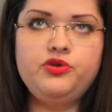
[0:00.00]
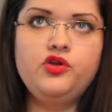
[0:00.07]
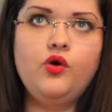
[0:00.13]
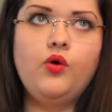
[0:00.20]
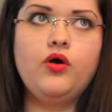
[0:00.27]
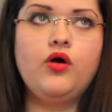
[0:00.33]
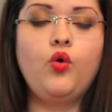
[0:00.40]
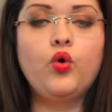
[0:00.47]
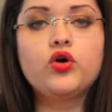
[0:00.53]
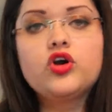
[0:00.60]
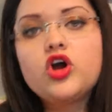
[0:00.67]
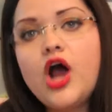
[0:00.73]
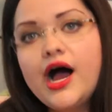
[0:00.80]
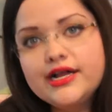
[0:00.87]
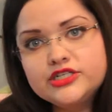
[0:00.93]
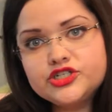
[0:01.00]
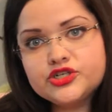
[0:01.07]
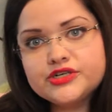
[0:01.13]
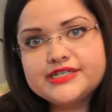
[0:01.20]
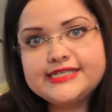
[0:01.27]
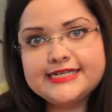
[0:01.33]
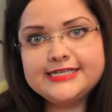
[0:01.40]
your order
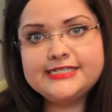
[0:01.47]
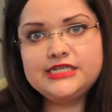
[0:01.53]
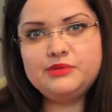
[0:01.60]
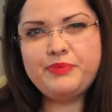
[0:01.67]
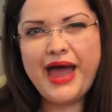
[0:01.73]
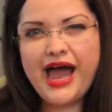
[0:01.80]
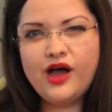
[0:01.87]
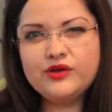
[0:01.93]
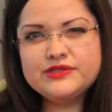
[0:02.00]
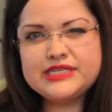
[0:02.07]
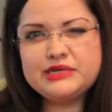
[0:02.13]
under 60 pounds,